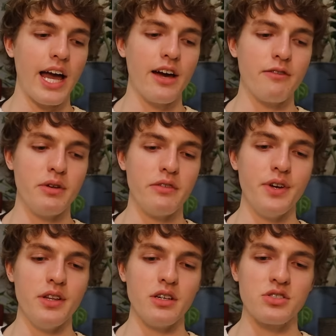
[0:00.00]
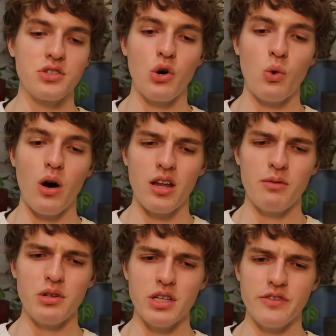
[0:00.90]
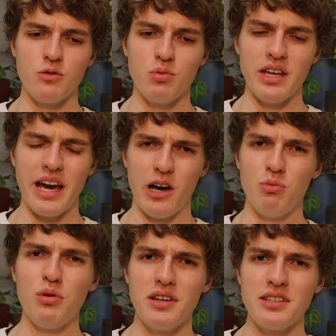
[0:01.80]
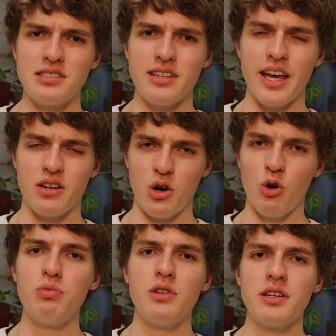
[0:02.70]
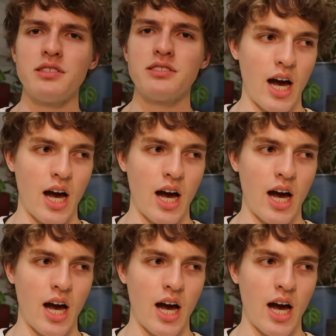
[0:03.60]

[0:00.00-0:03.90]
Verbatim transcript: I have been feeling so unbelievably helpless and hopeless.